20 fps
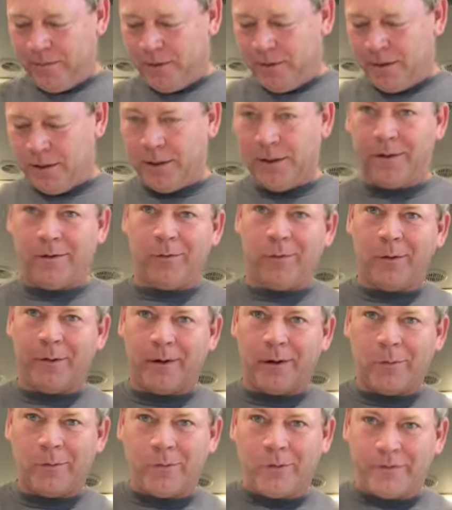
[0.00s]
And then sweep
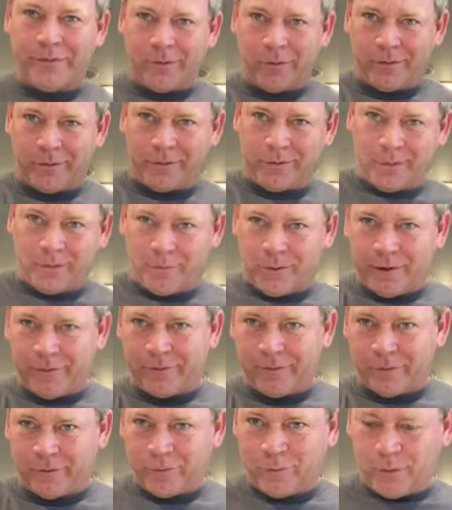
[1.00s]
that on the floor so the wife
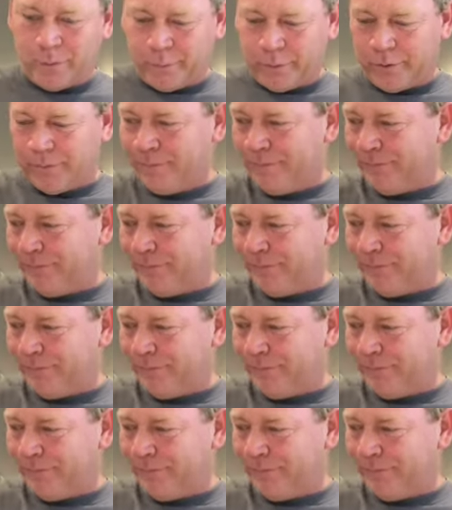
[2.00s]
can sweep it.